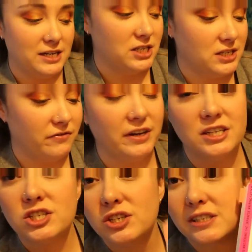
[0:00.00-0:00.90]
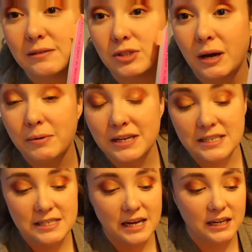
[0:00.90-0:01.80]
I just finished doing some
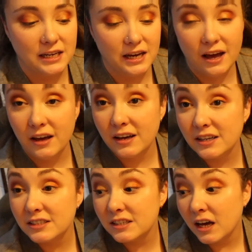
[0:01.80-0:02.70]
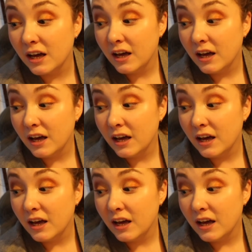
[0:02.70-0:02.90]
Japanese study and